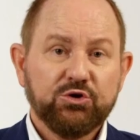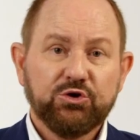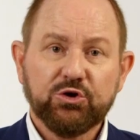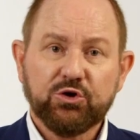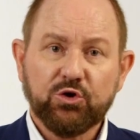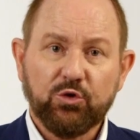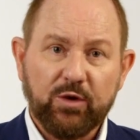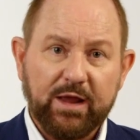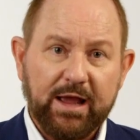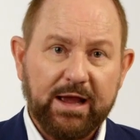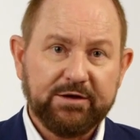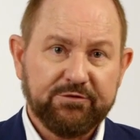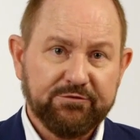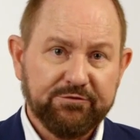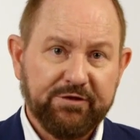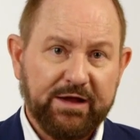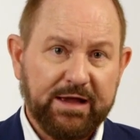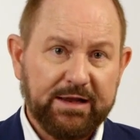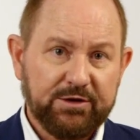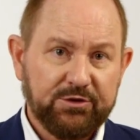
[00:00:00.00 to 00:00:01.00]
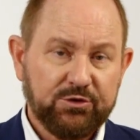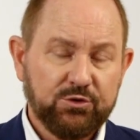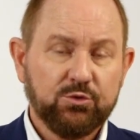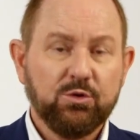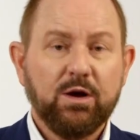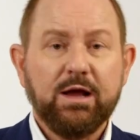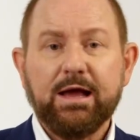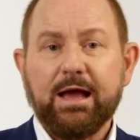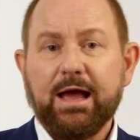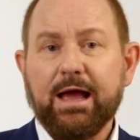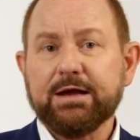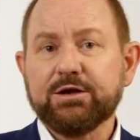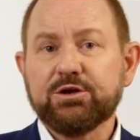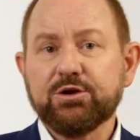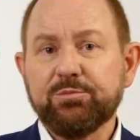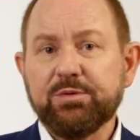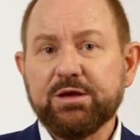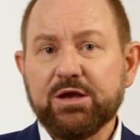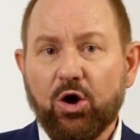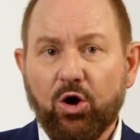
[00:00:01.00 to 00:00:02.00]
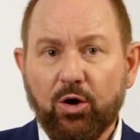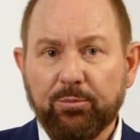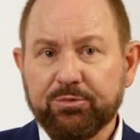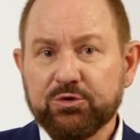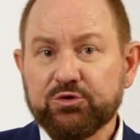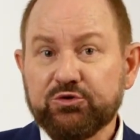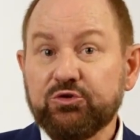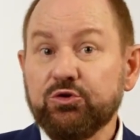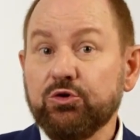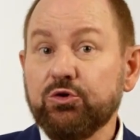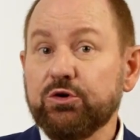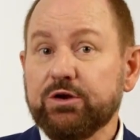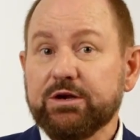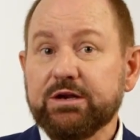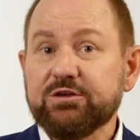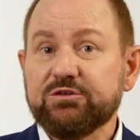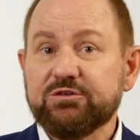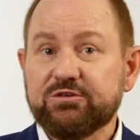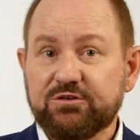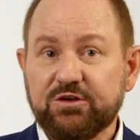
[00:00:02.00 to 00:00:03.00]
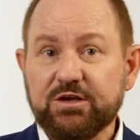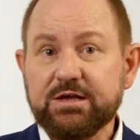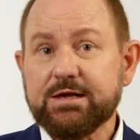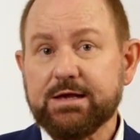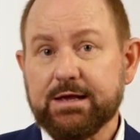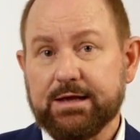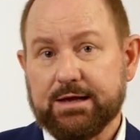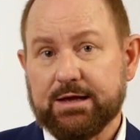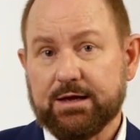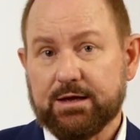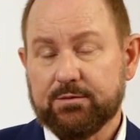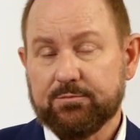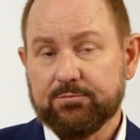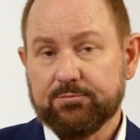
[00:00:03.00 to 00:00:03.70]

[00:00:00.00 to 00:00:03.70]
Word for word: to create value and to be opportunity-seeking.